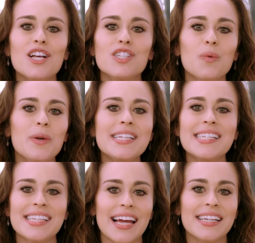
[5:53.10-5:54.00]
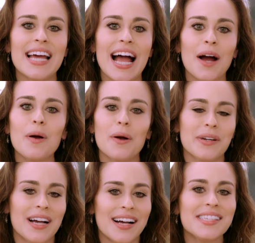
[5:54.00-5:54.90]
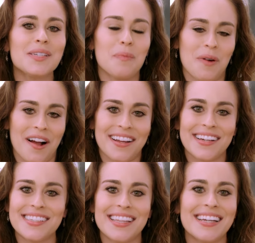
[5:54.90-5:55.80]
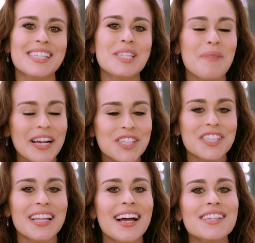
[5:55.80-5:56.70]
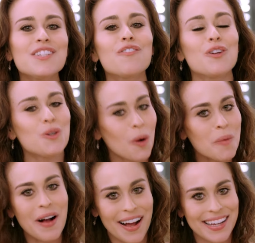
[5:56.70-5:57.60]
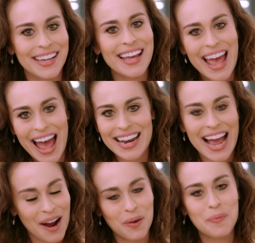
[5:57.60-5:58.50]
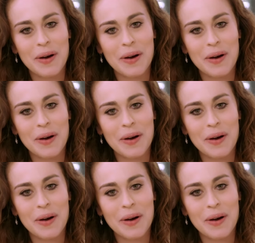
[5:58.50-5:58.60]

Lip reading: So we designed our own custom product that is specialized for your body and our